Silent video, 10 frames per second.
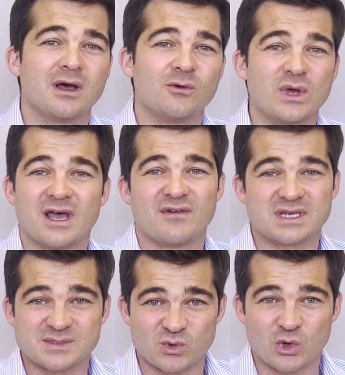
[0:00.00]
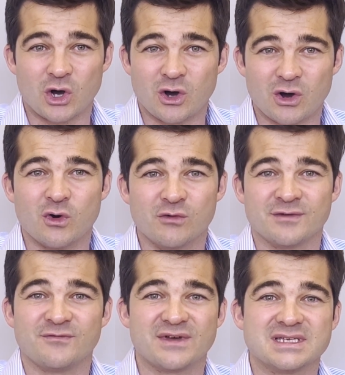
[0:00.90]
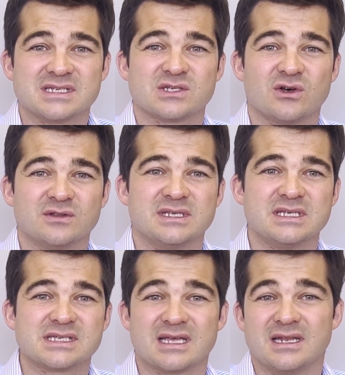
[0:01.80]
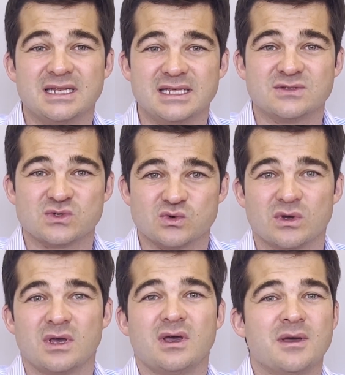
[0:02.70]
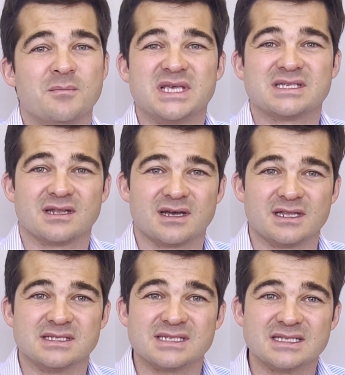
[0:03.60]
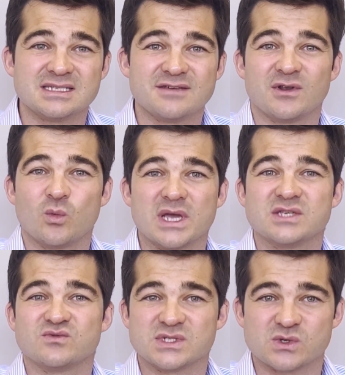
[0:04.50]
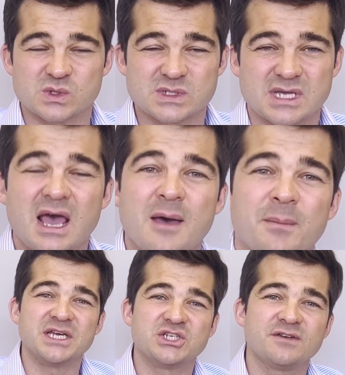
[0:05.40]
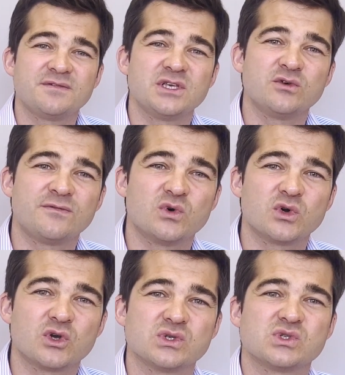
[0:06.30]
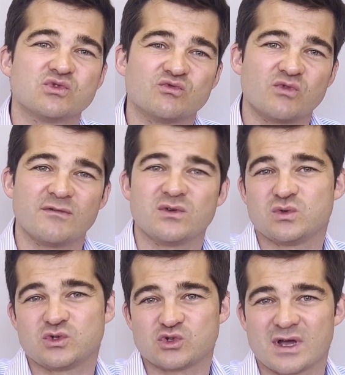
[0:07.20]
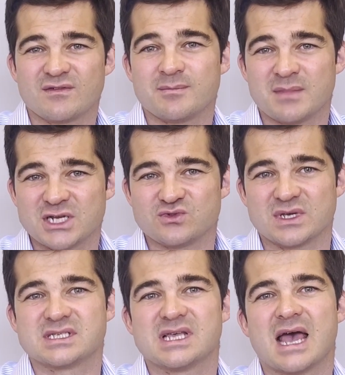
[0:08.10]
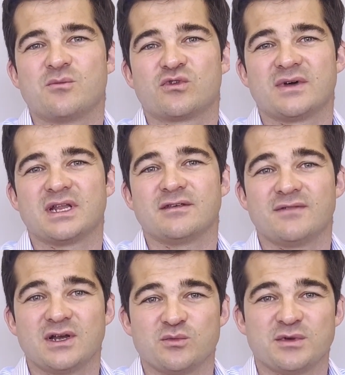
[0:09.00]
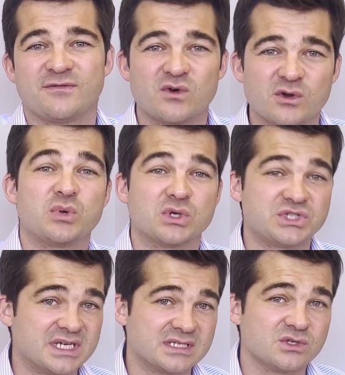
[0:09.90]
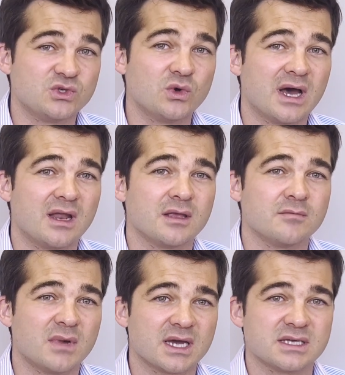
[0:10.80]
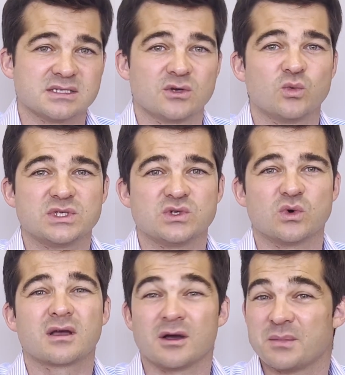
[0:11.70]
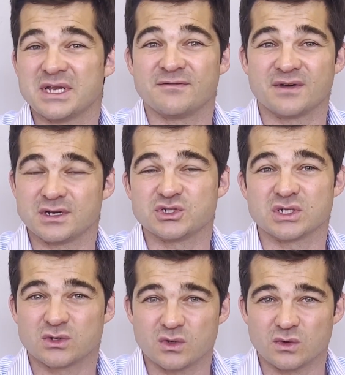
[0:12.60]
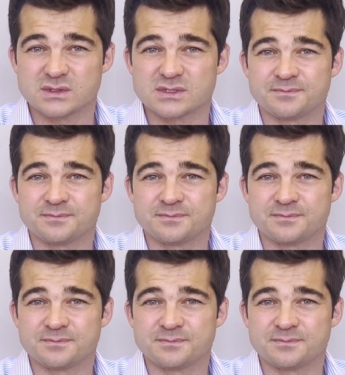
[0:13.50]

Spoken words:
We have explored how overemphasis on these can lead to misaligned incentive and waste resource. By shifting your focus to revenue-driving metrics and providing value before the purchase, you align marketing with your company financial goals.